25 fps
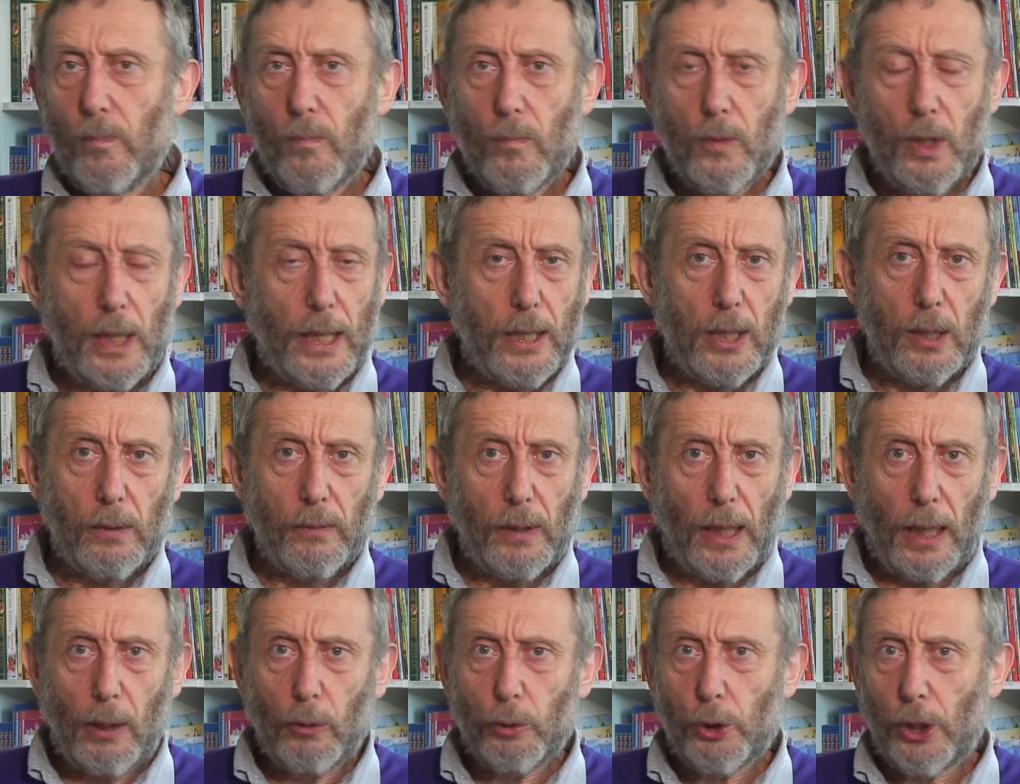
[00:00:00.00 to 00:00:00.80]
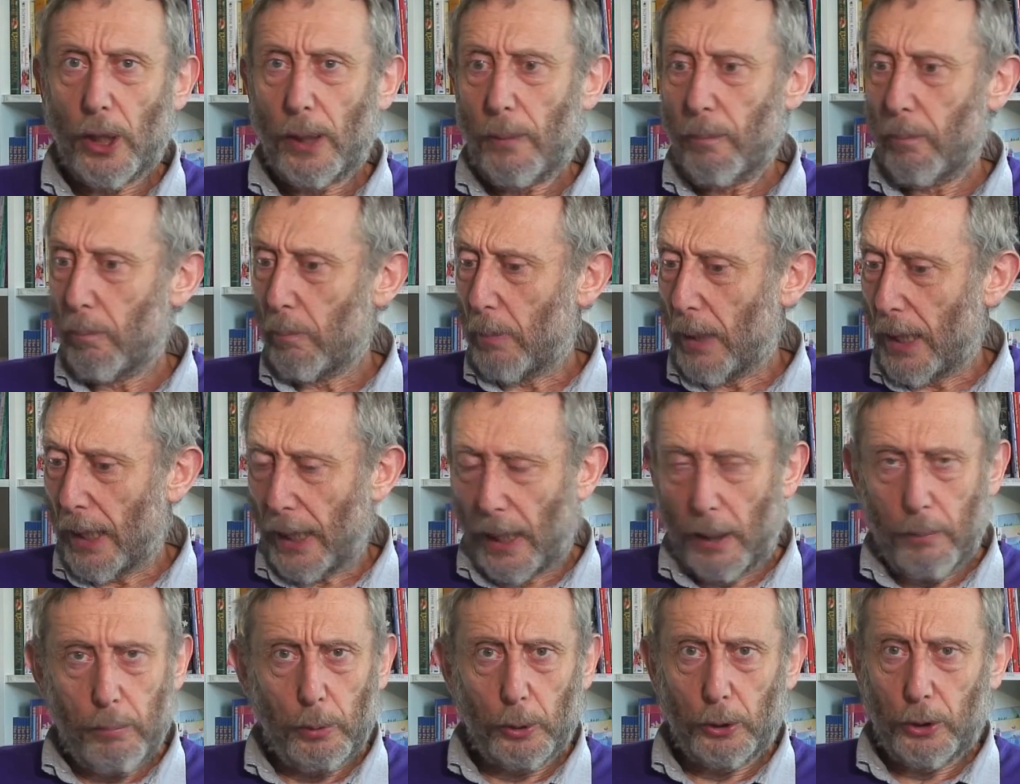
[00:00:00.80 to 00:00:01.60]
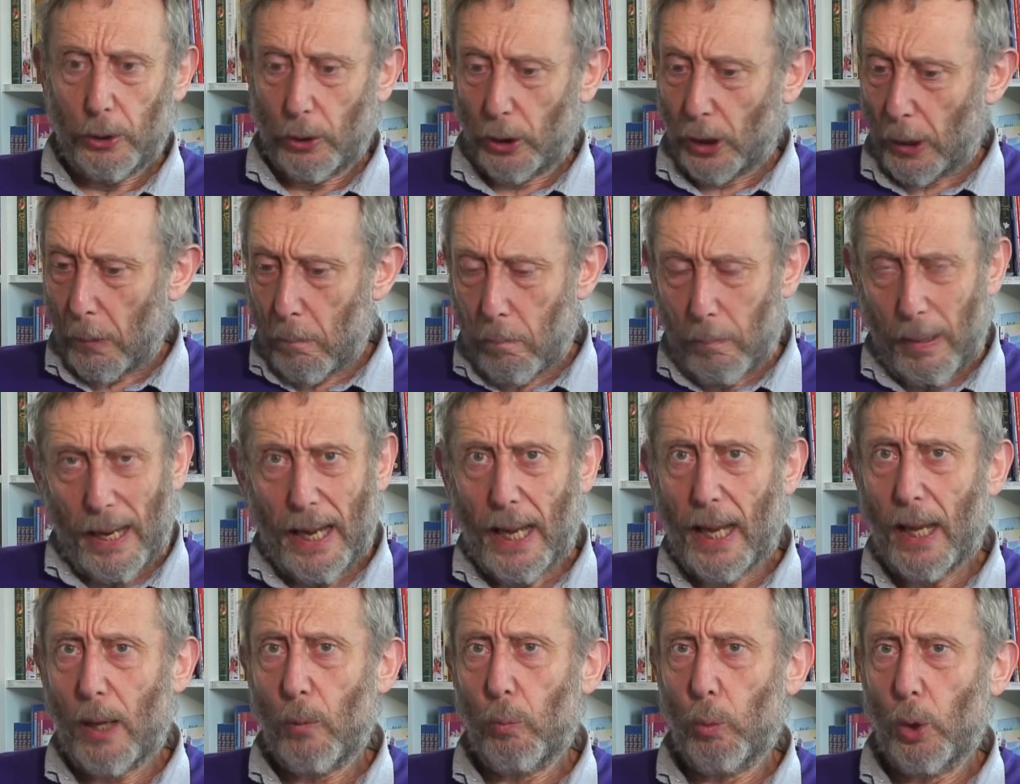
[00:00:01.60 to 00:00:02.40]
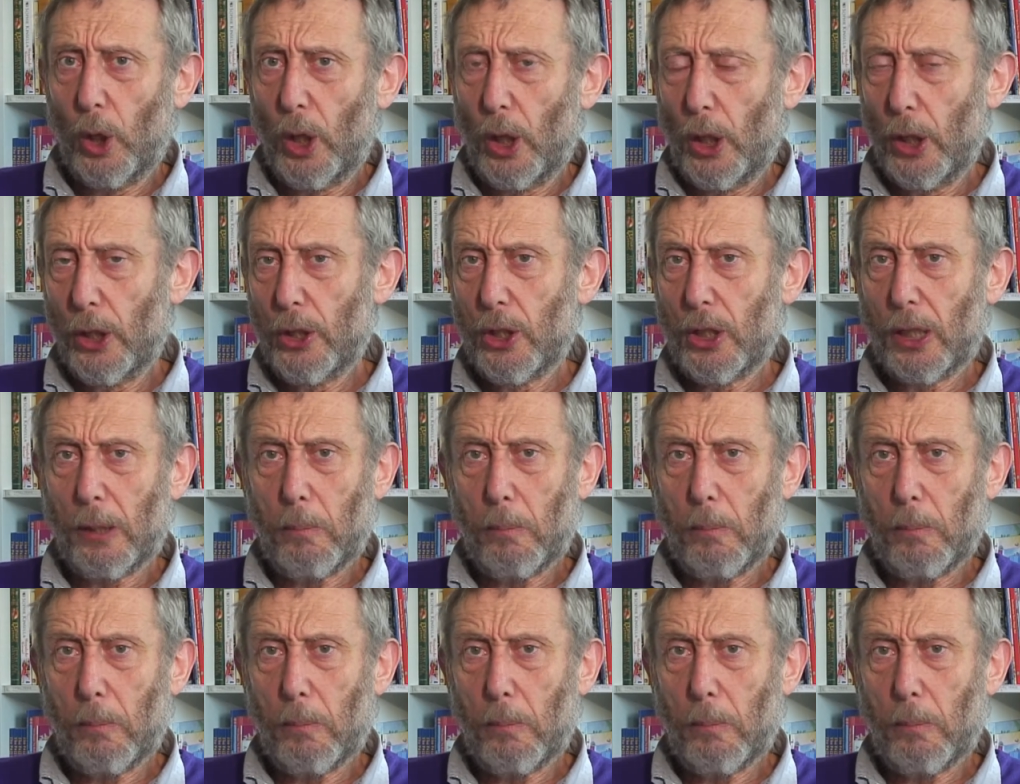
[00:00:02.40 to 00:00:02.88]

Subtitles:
sense of culture, being able to compare words,